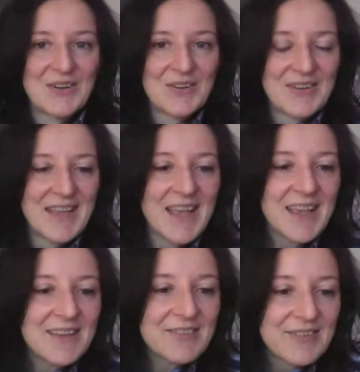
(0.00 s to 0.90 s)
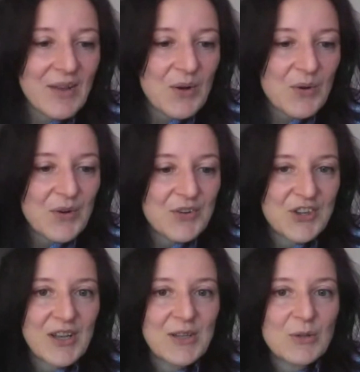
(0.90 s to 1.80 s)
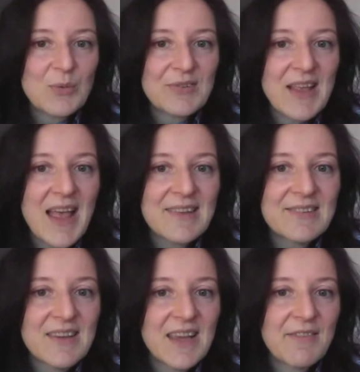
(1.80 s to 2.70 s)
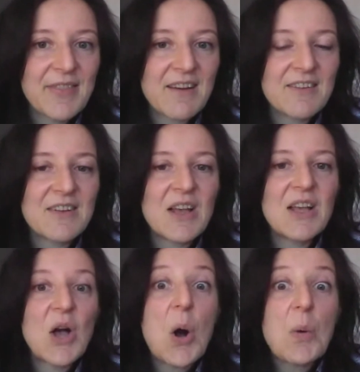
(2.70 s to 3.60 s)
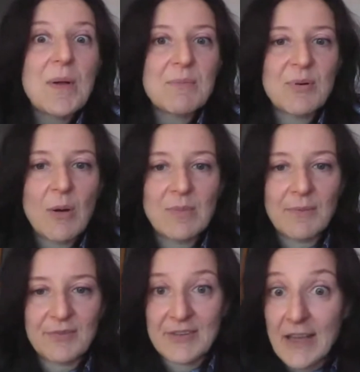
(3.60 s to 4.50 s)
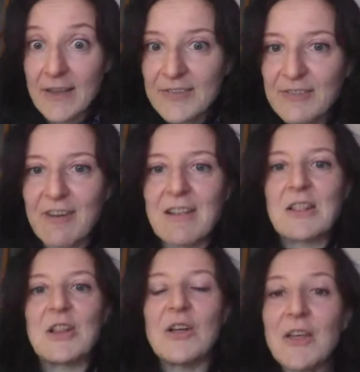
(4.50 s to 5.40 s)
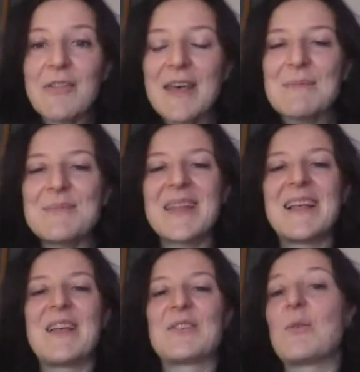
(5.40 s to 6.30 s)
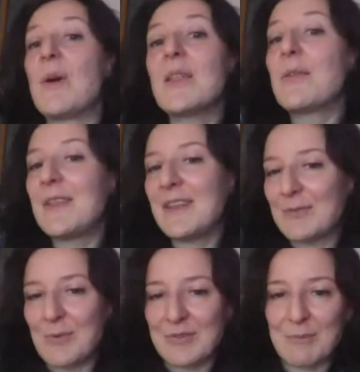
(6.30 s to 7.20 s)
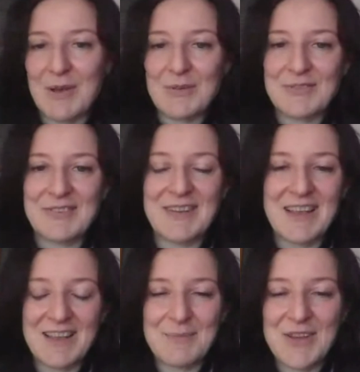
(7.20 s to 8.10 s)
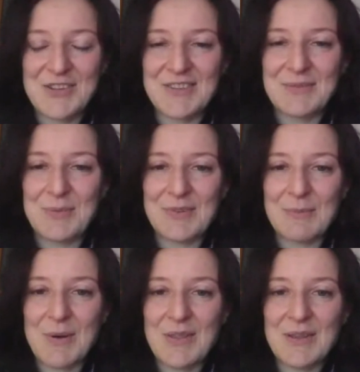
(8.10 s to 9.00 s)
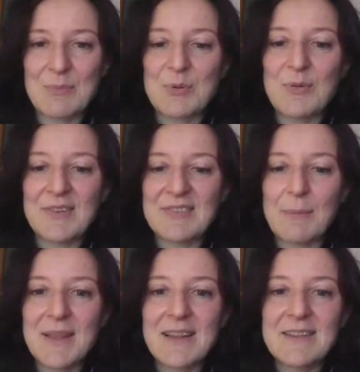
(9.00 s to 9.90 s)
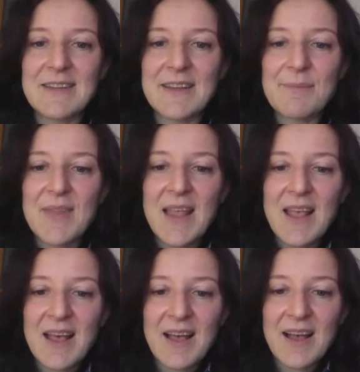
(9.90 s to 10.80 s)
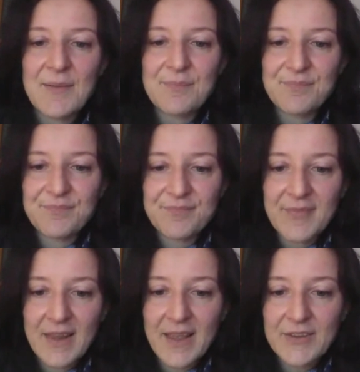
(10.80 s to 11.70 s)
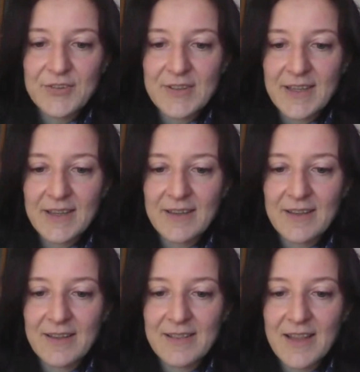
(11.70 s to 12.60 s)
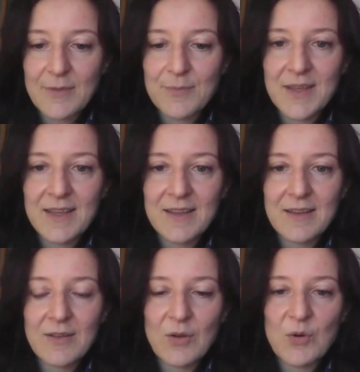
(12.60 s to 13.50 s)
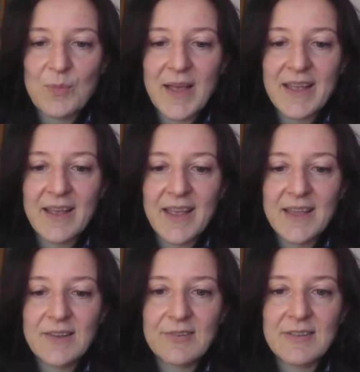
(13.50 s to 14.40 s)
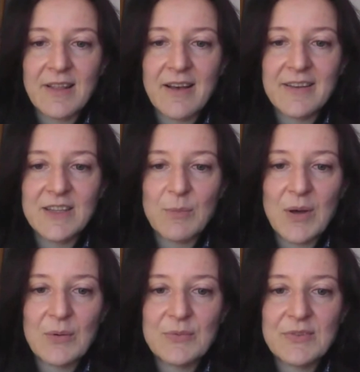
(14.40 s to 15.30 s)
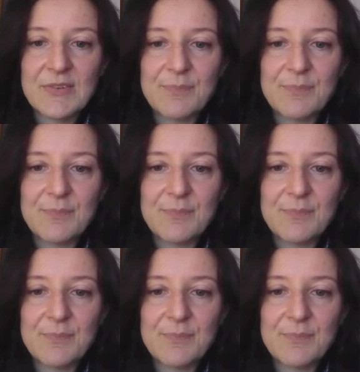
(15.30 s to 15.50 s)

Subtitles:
Okay, so Jean-Claude was asking if there are open problems. Yes, there are a lot of them. So one of these was about, I mentioned, was about proving stability. Actually, let me go back. I had a slide about